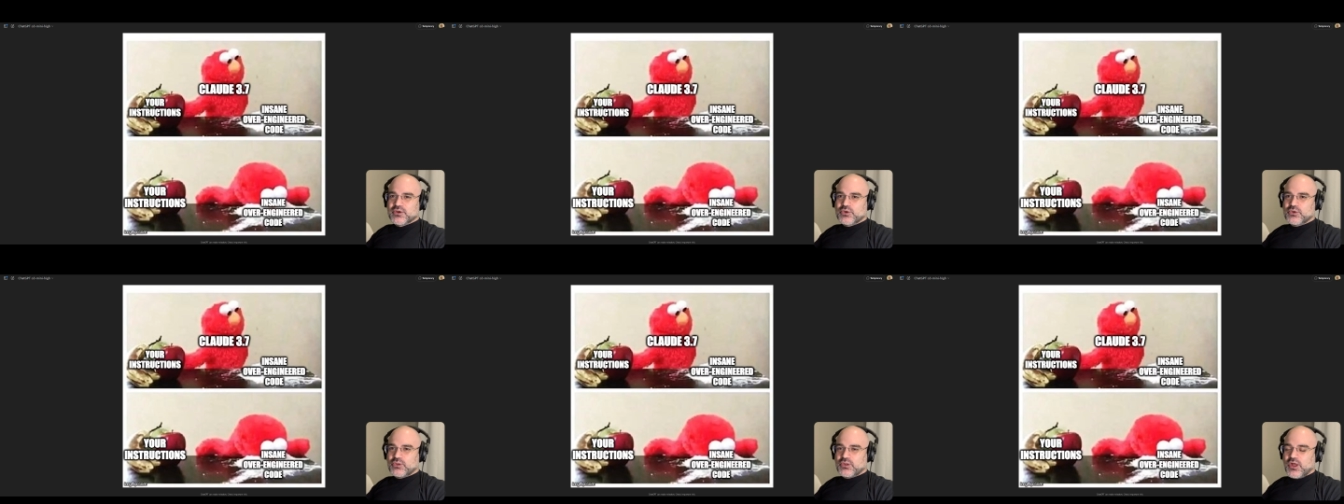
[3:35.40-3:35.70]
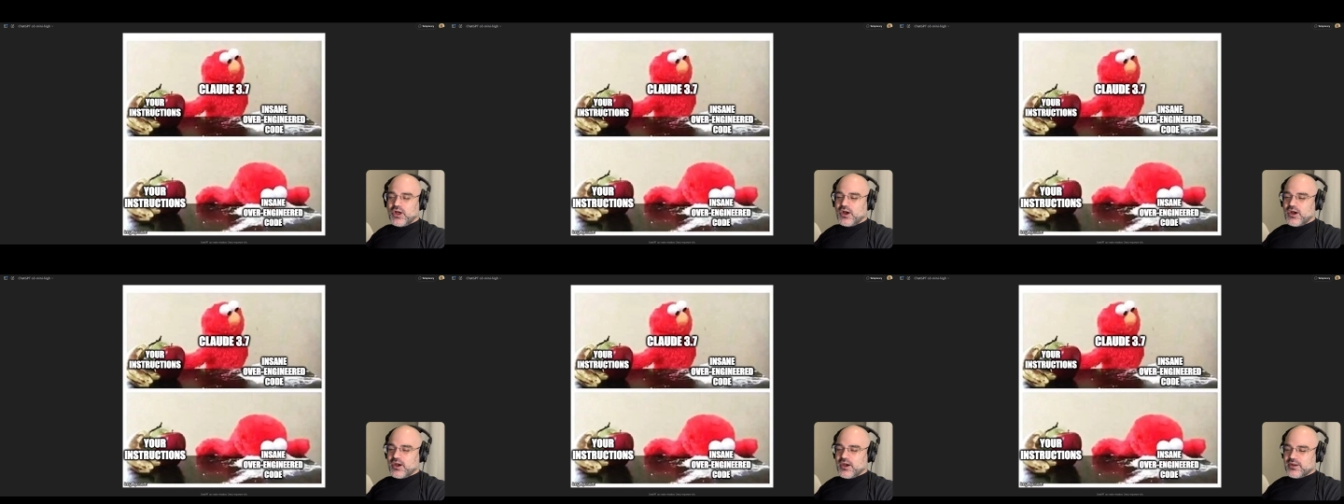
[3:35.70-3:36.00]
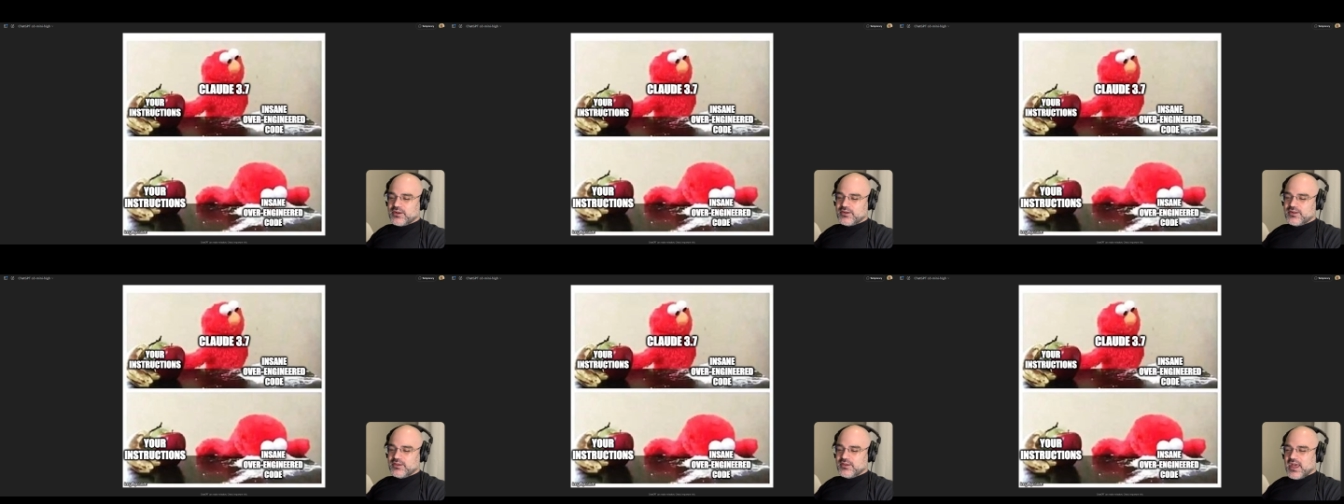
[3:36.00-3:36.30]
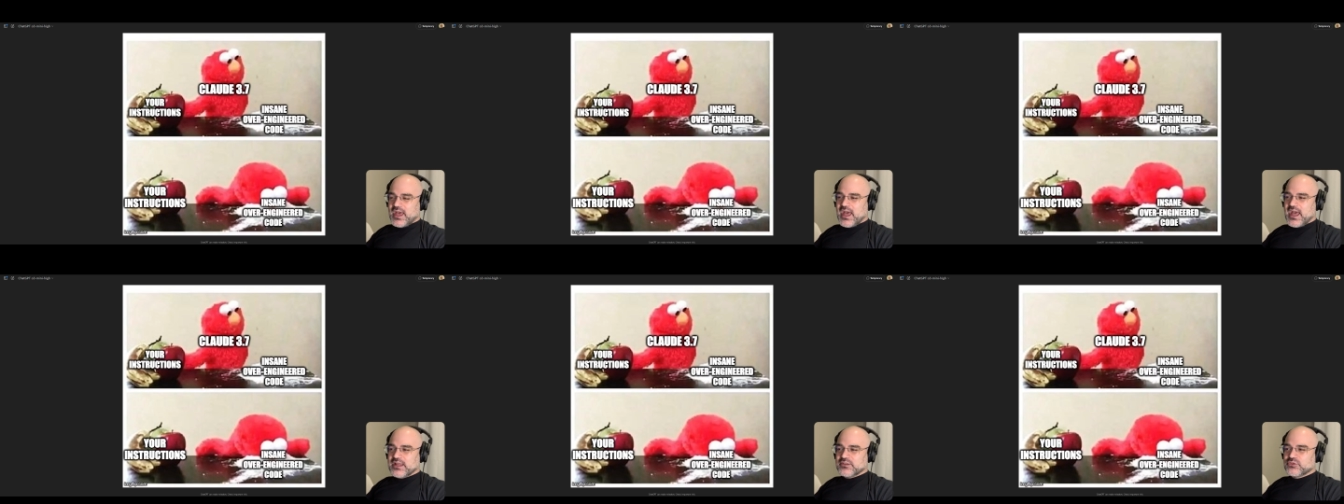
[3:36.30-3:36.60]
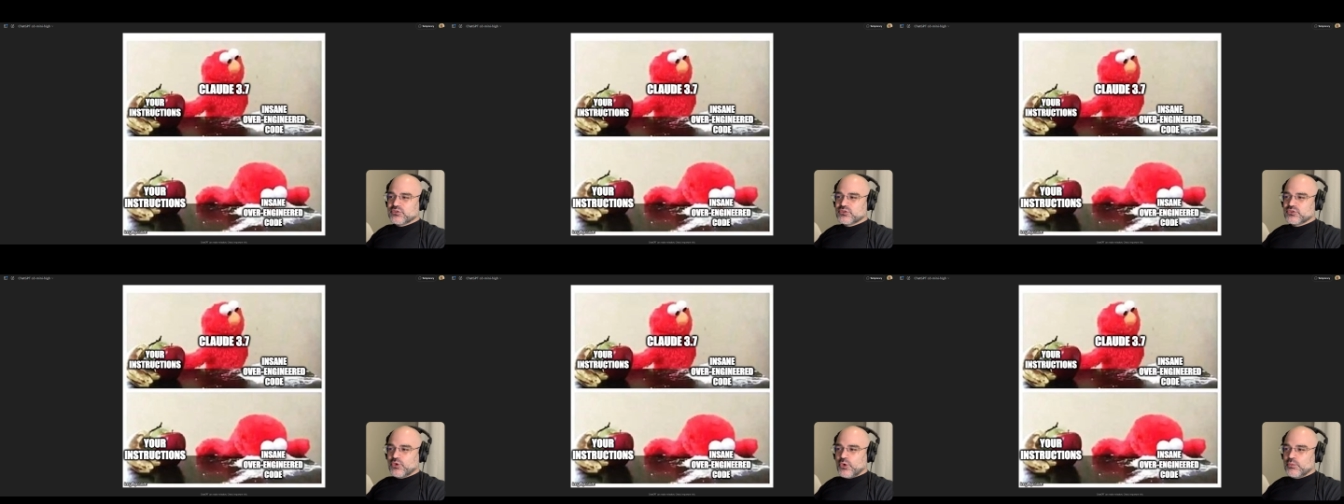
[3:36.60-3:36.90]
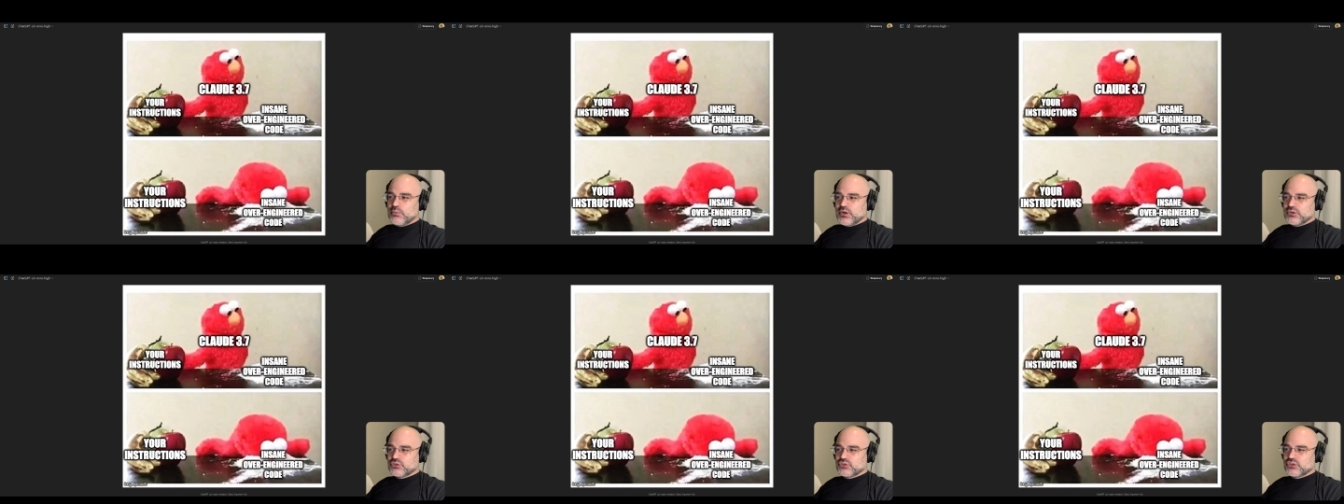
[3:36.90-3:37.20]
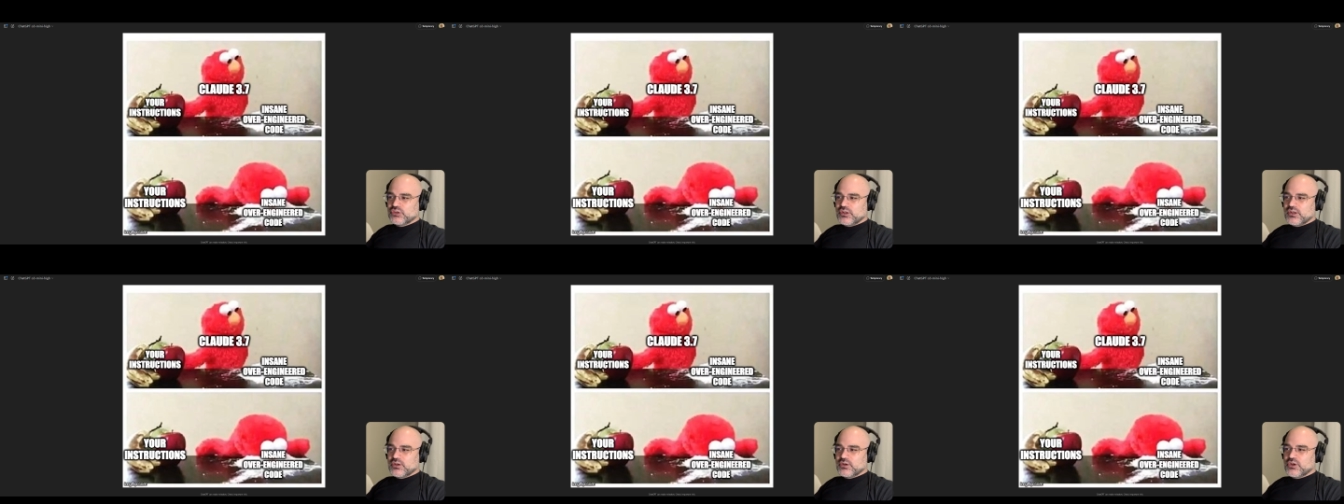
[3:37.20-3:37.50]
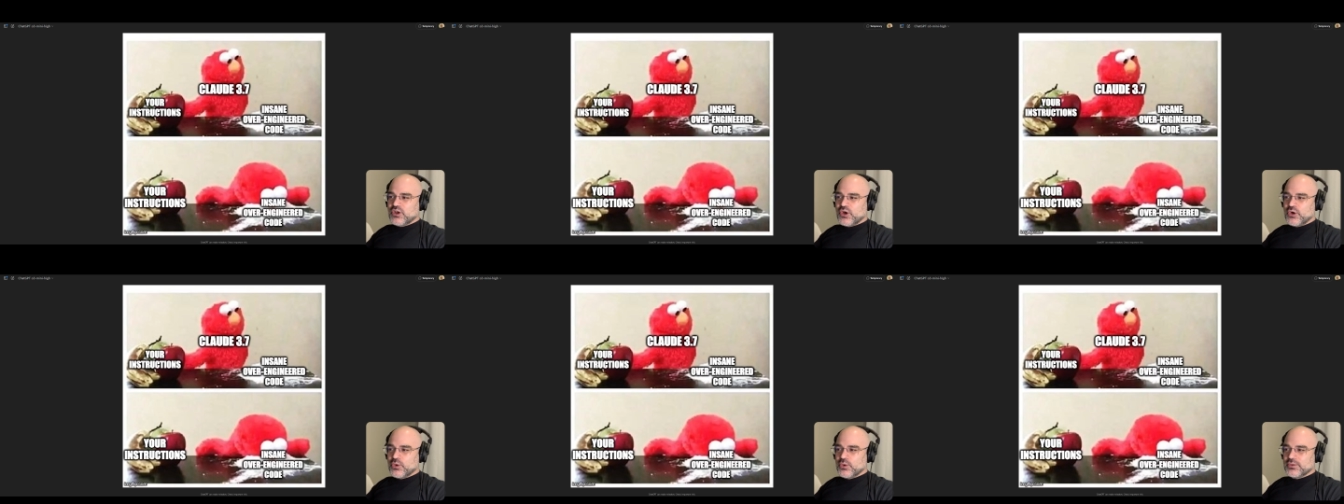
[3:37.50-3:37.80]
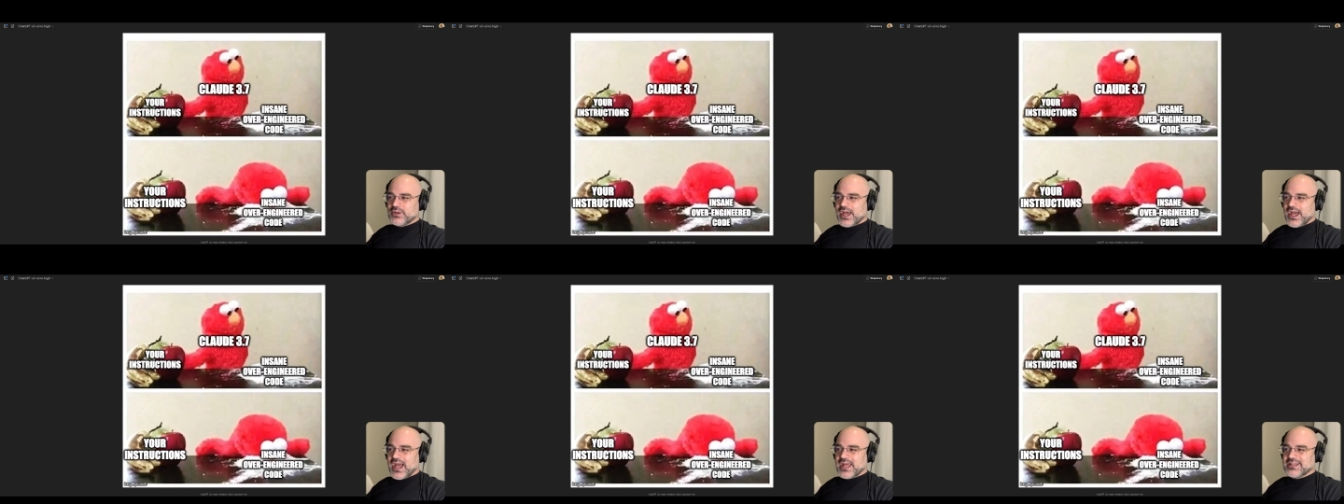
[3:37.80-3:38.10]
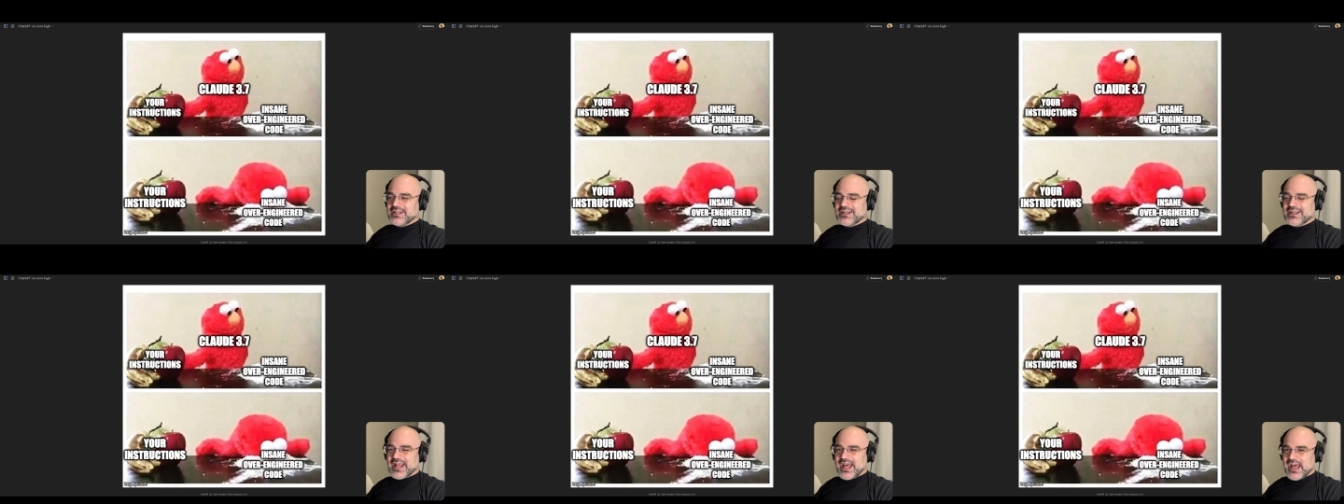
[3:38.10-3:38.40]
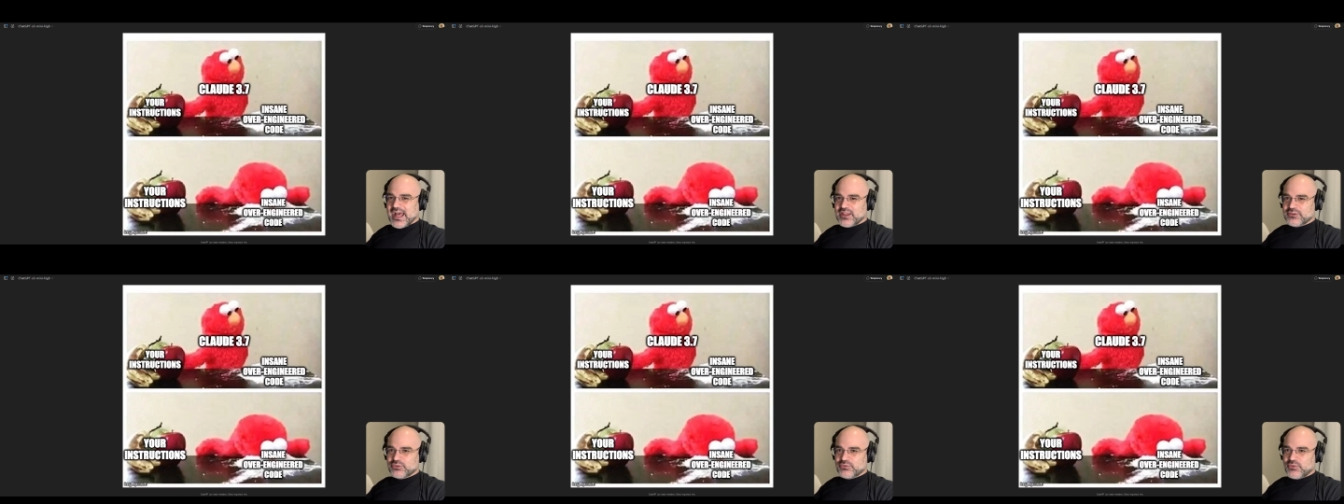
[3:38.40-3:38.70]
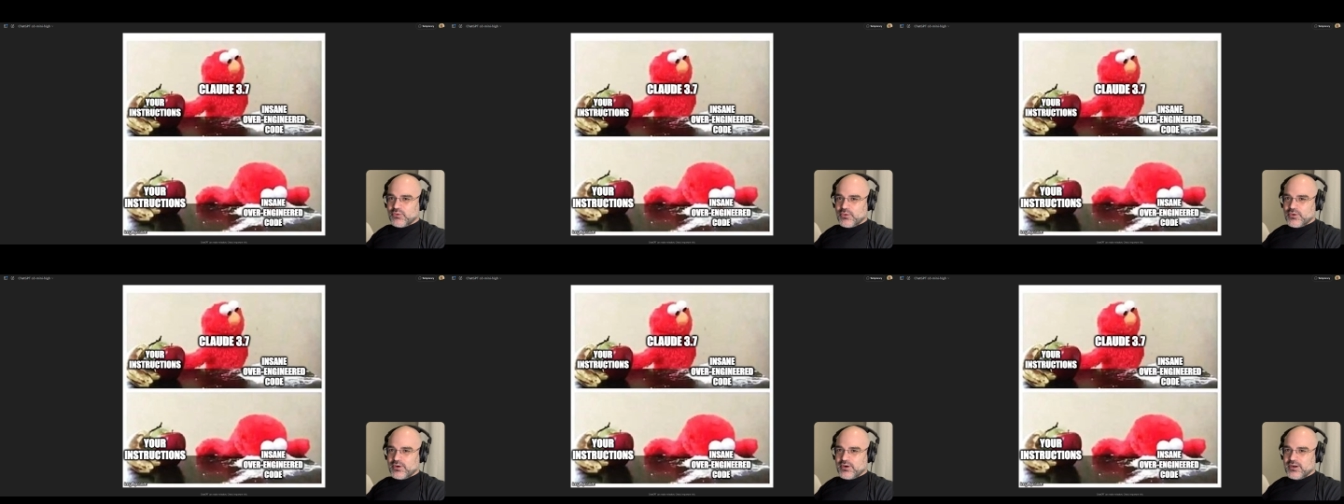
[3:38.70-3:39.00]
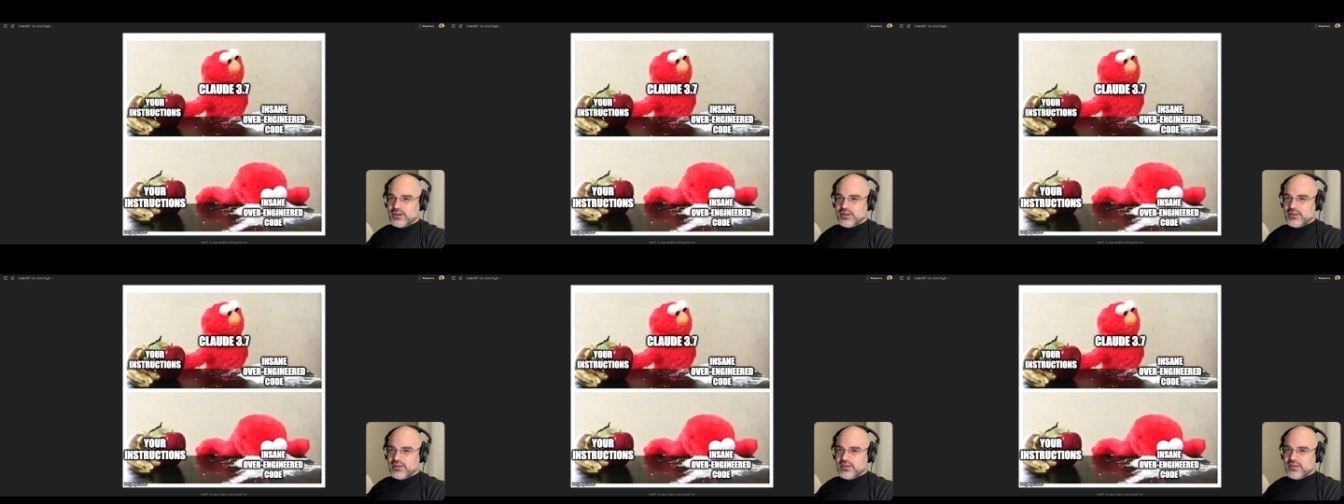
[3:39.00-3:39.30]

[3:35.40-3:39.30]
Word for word: Claude add so much code I didn't ask for